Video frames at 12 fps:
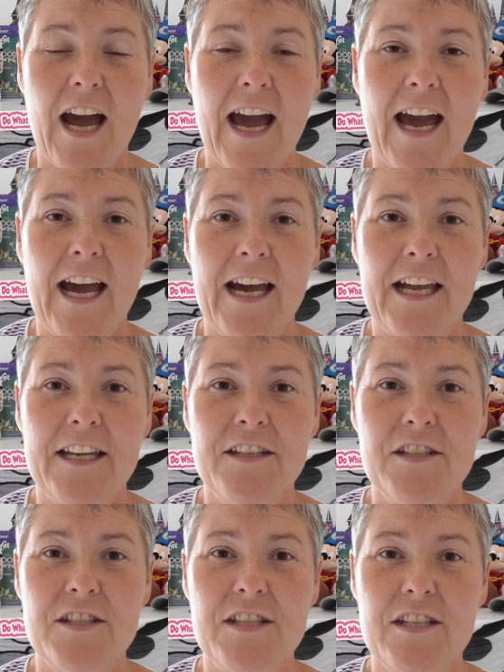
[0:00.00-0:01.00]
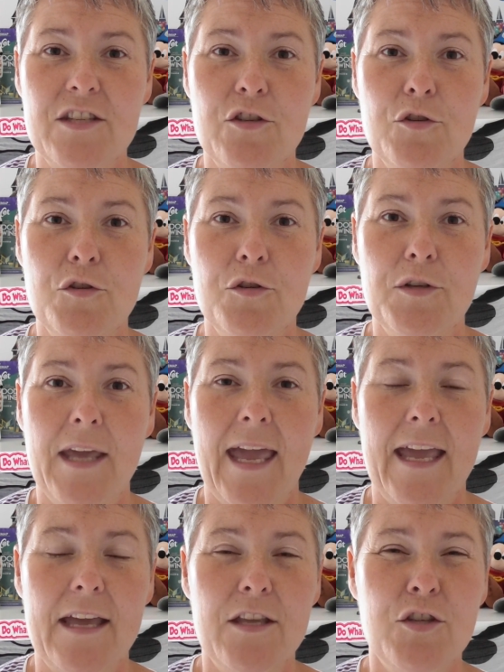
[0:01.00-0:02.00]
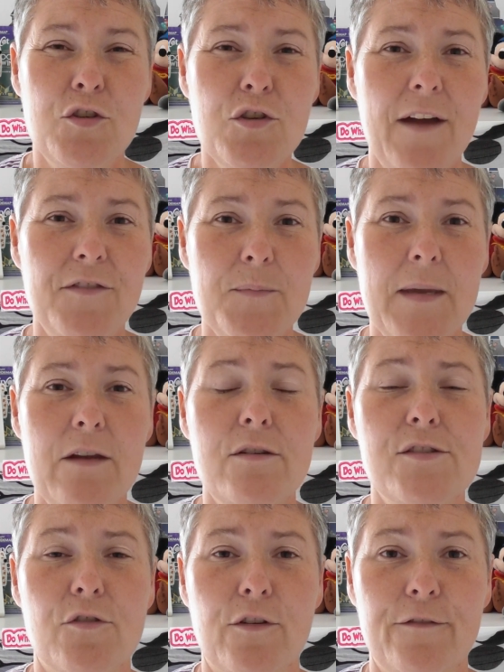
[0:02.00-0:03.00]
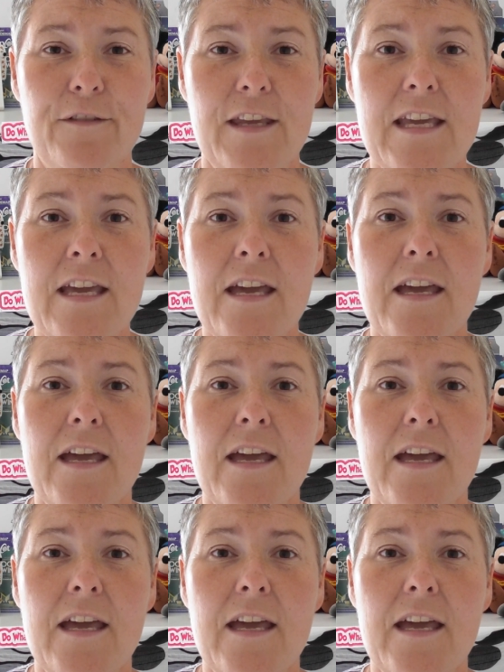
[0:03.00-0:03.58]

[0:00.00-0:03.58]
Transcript: and you do have to pay a resort fee,